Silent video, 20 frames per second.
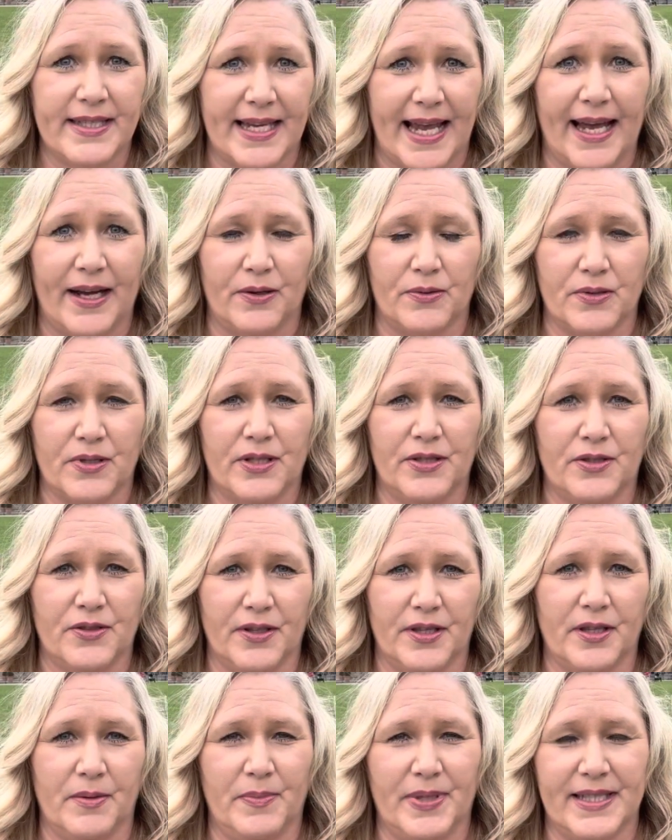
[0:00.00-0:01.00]
out
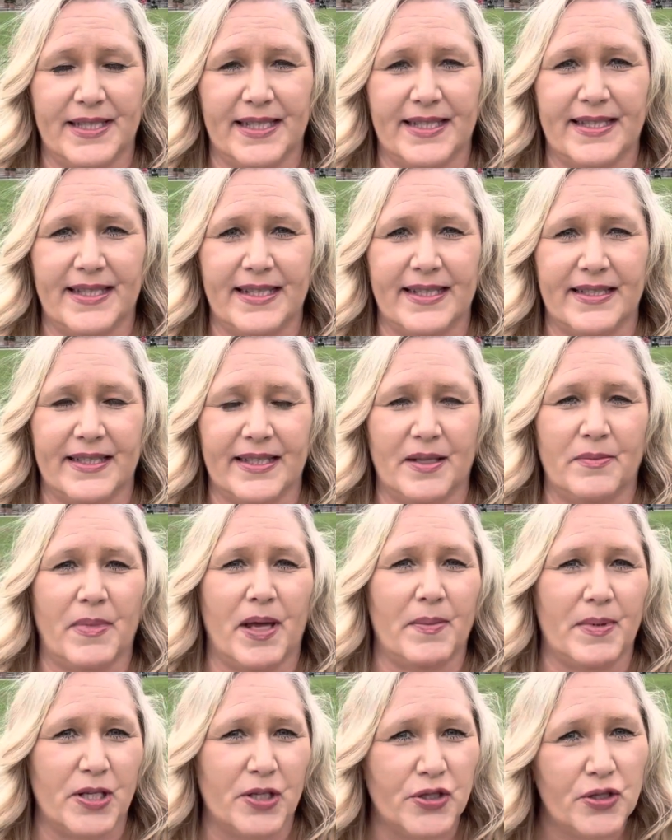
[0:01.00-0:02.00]
during the busy season,
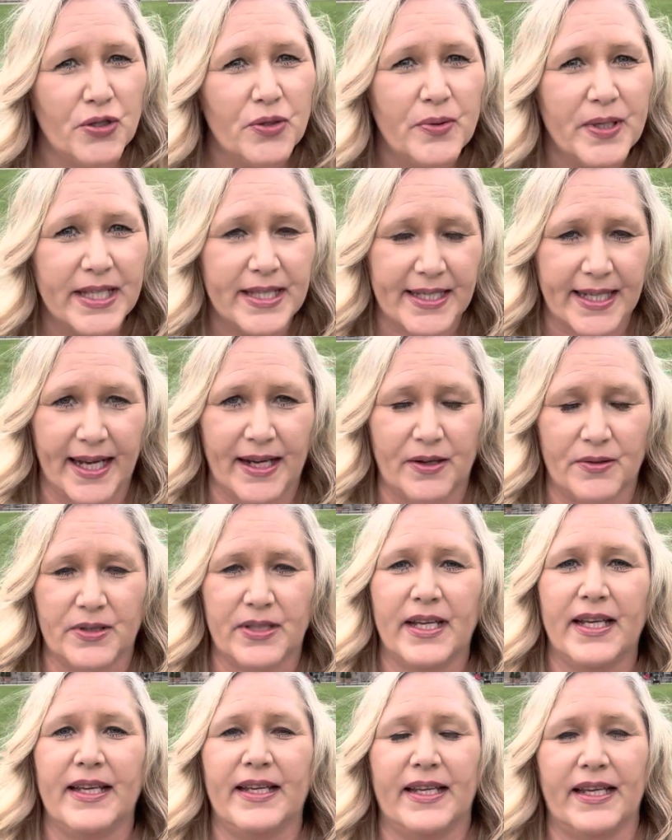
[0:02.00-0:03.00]
maybe 2 weeks out
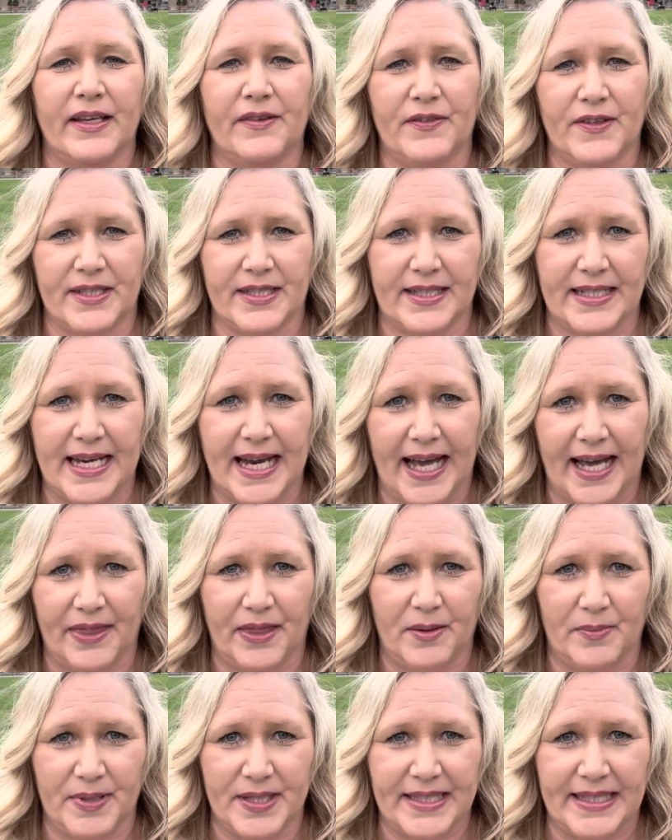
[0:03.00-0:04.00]
if it's not
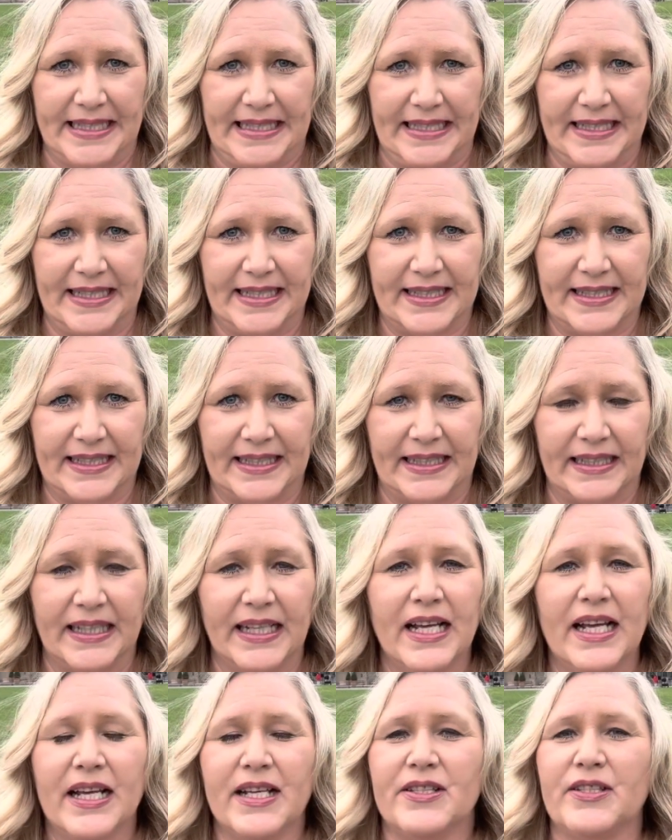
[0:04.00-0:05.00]
the busy season.
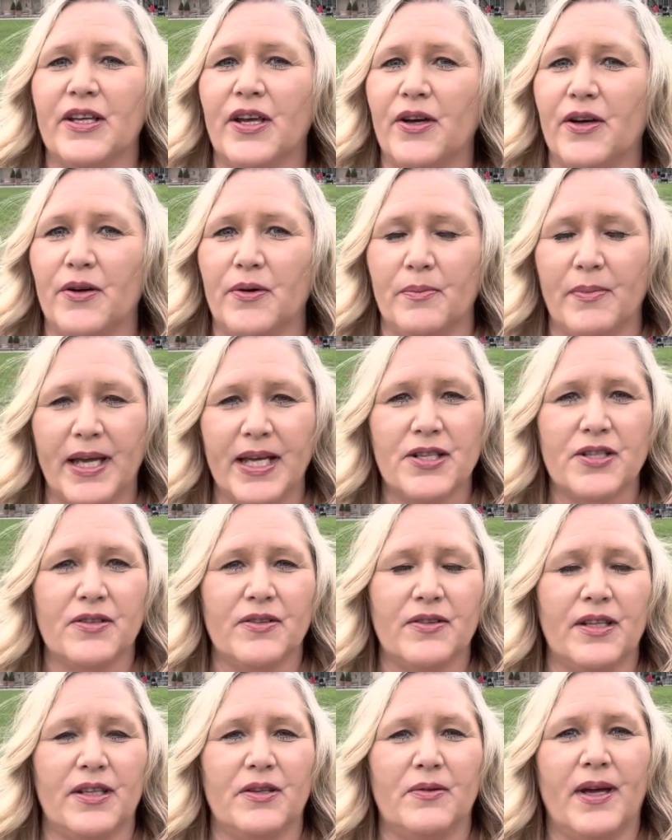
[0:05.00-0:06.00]
So make sure
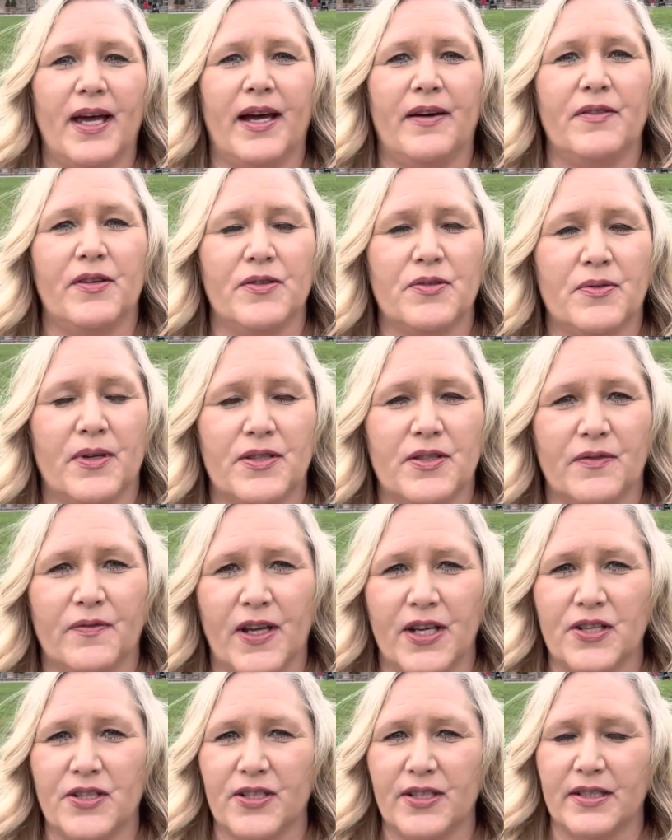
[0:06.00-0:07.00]
that you have those
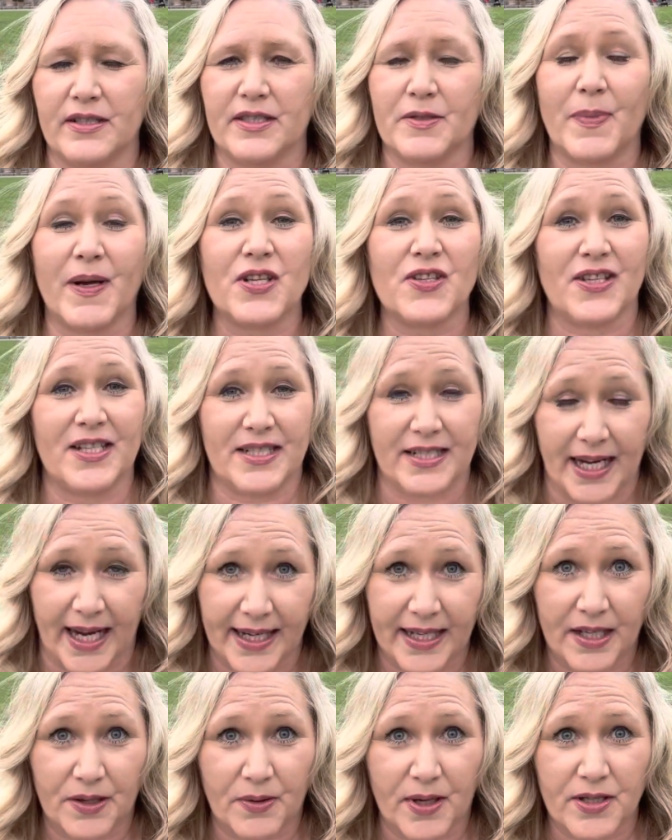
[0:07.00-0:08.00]
reservations, especially
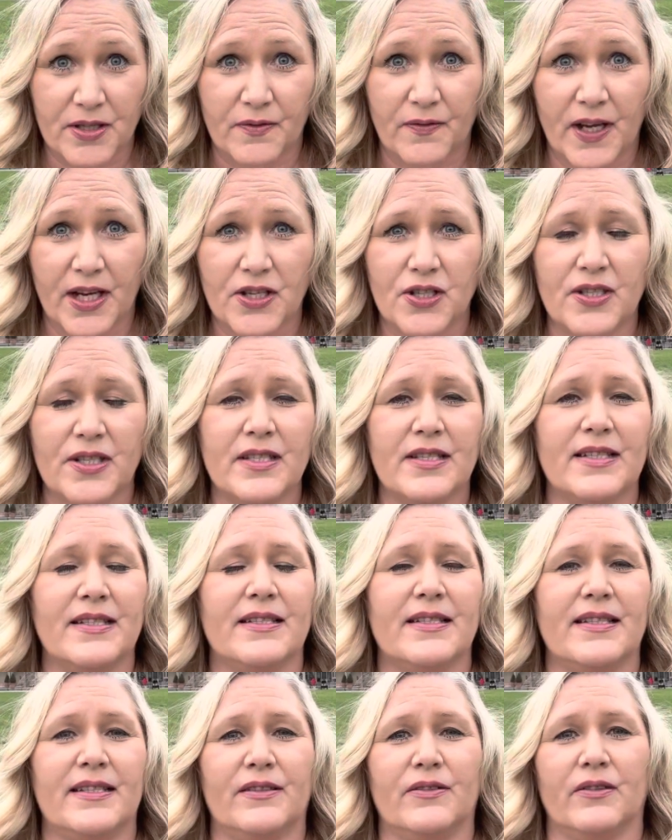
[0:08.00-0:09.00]
dining reservations, since
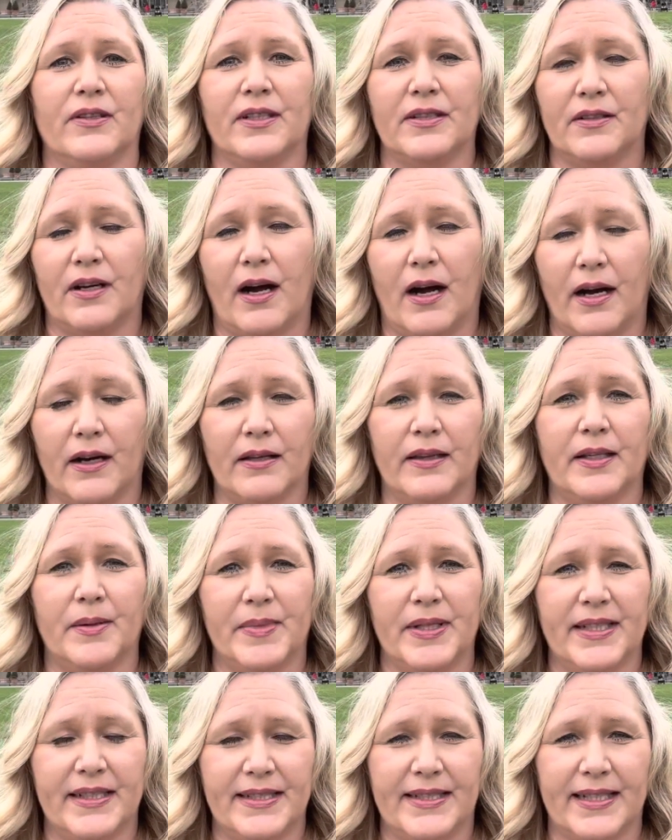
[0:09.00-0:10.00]
there are
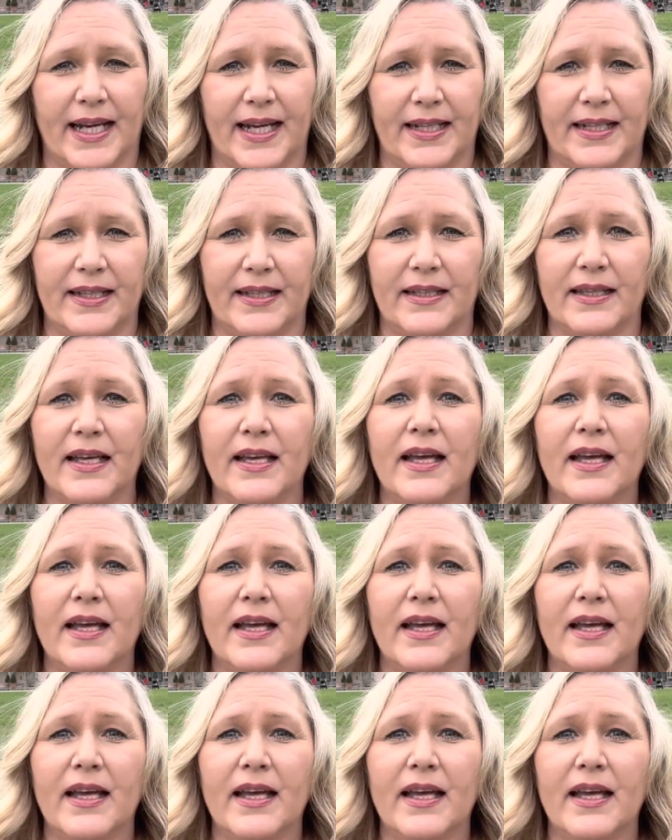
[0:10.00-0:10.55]
limited dining